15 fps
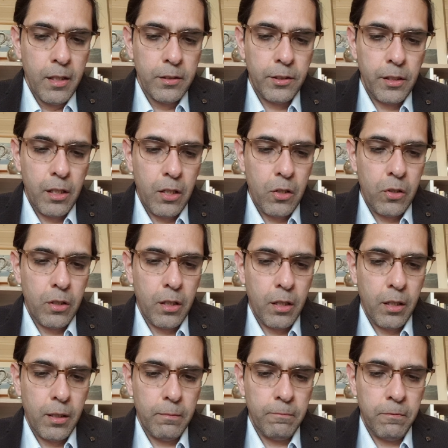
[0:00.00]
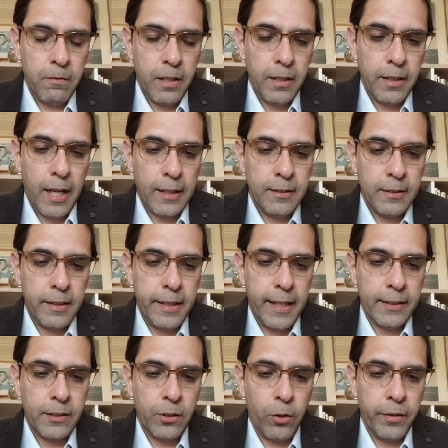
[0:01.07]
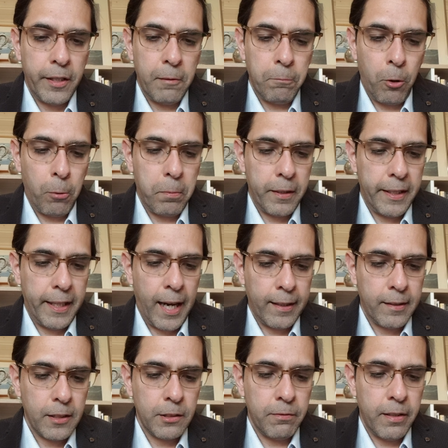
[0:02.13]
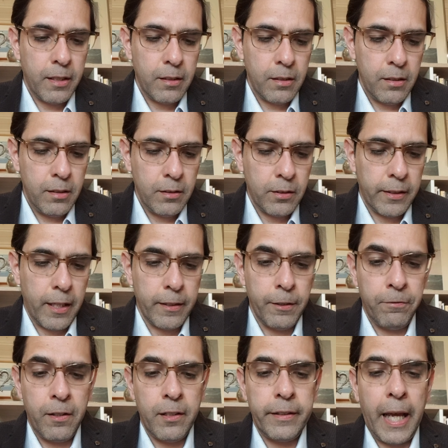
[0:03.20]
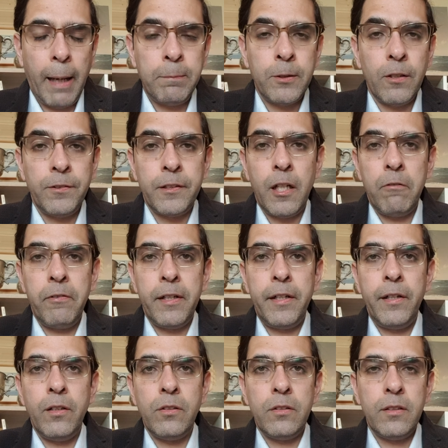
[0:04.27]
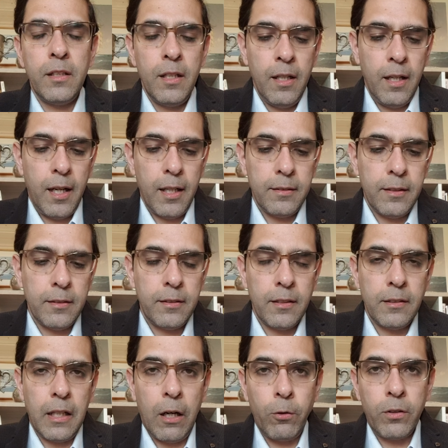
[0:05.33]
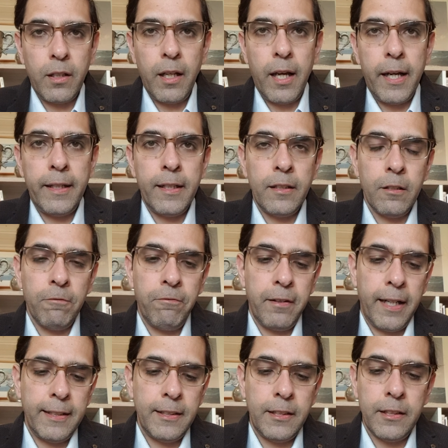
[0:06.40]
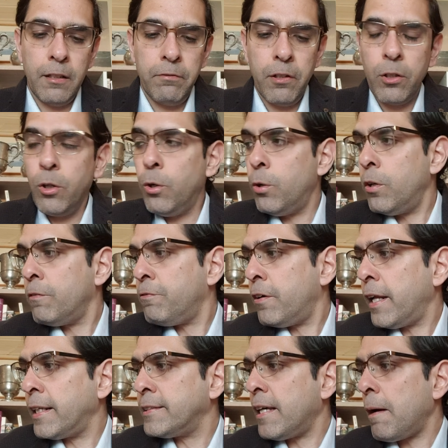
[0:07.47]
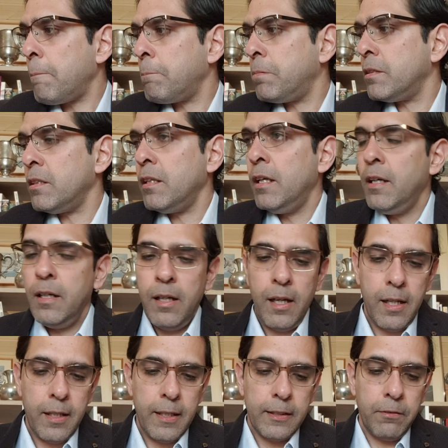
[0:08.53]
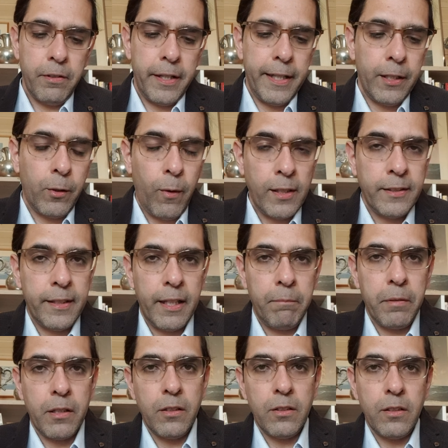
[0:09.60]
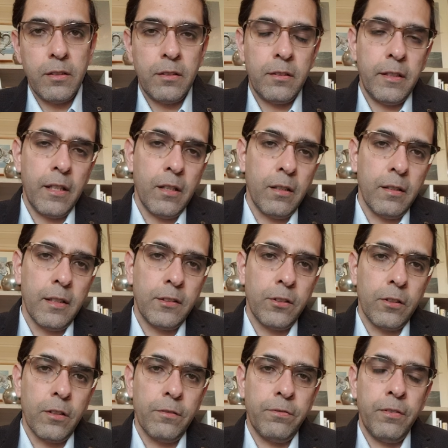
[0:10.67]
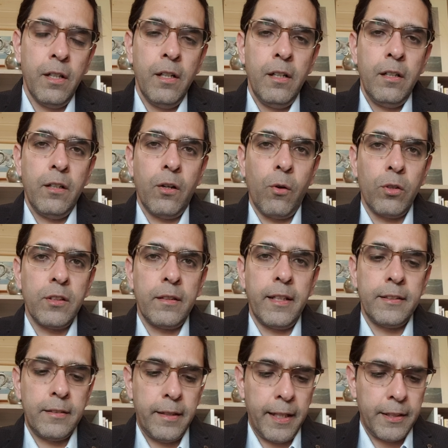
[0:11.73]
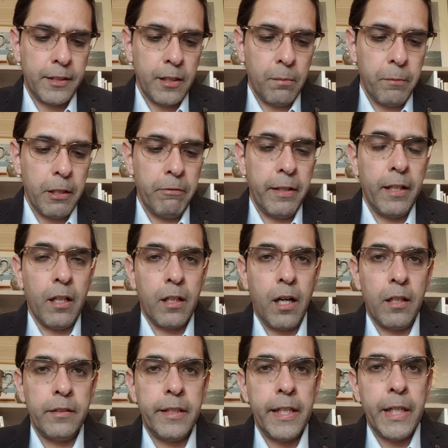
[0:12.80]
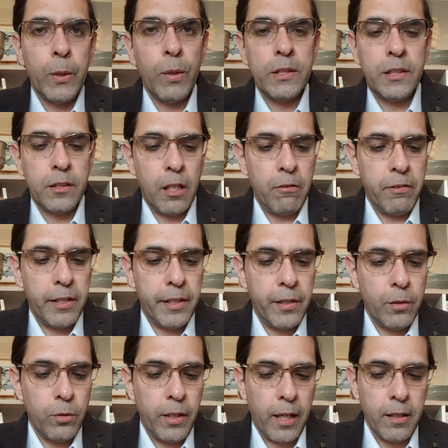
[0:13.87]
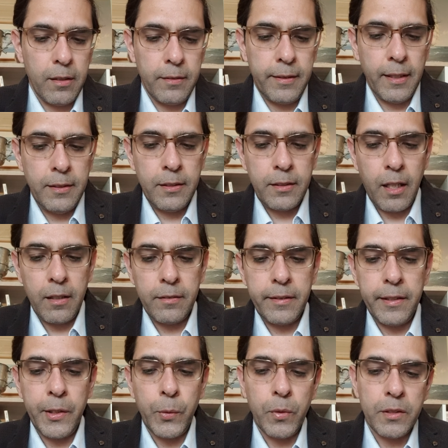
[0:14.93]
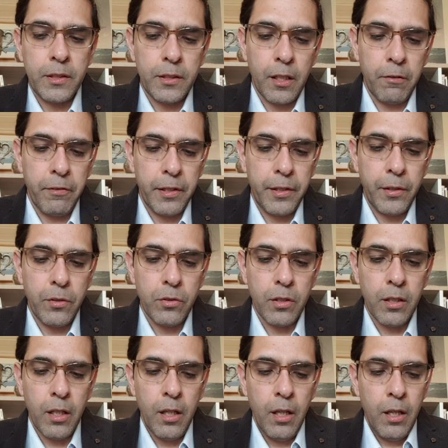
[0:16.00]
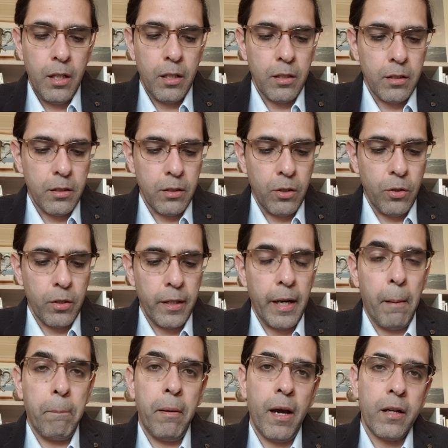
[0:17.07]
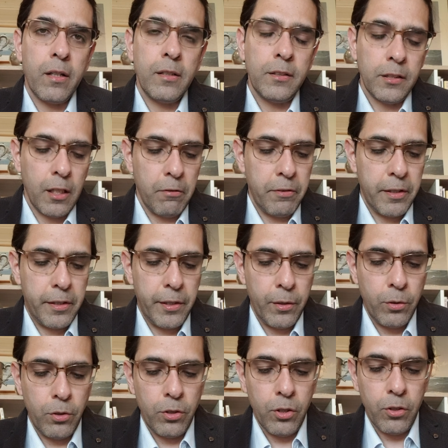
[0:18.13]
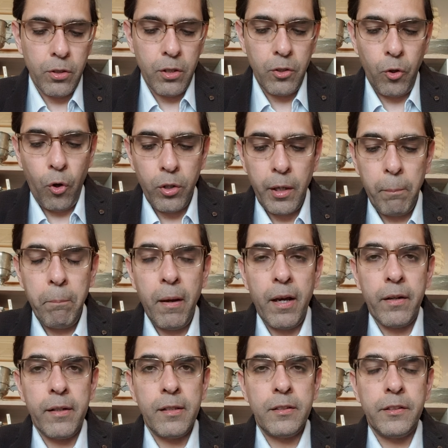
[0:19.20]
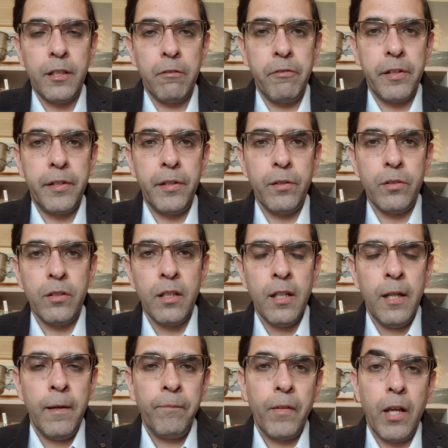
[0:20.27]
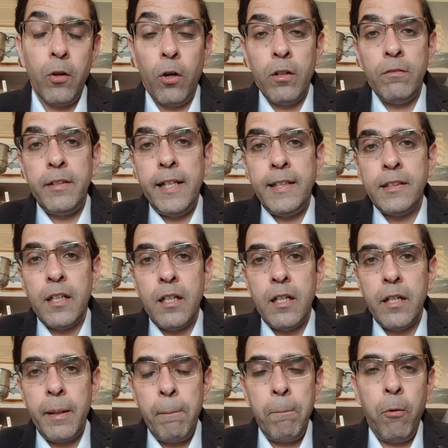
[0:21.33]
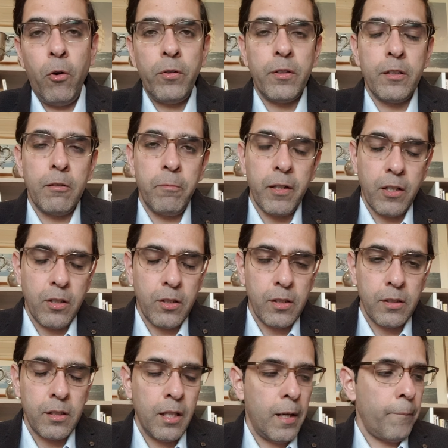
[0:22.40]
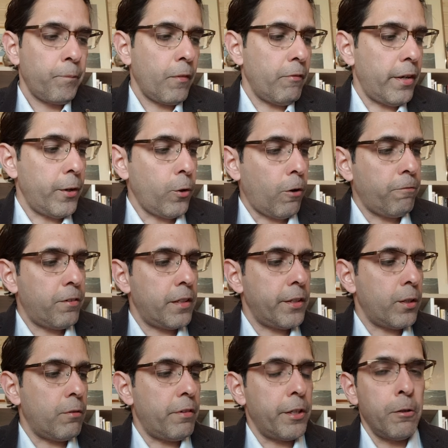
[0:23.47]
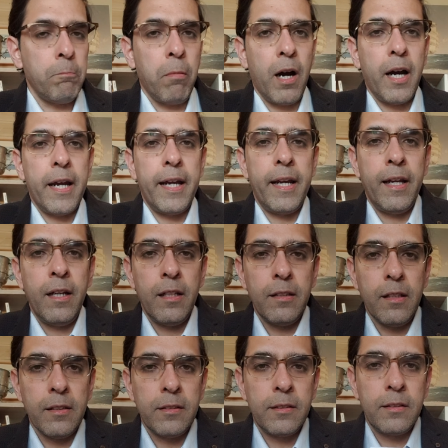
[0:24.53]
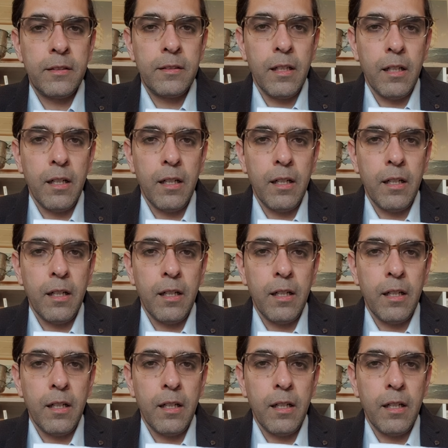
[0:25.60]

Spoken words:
So, well, that's the Estonian Property Act as well. So there are different types of servitudes, and this is outlined in the French Civil Code, for example. And it's very interesting because, it sort of draws a distinction between a continuous servitude and a discontinuous servitude, or an apparent servitude or a non-apparent servitude. And all of these are important because very often, when you buy this